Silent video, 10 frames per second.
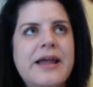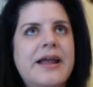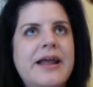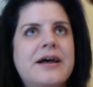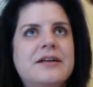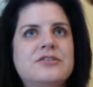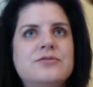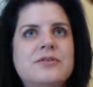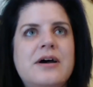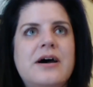and
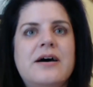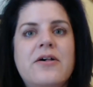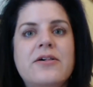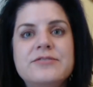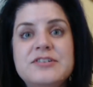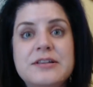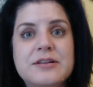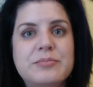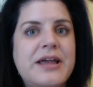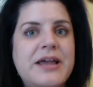all of a sudden
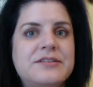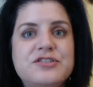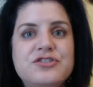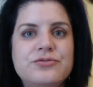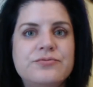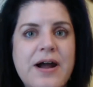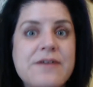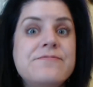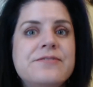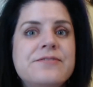the play gets too
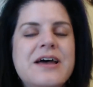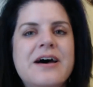rough,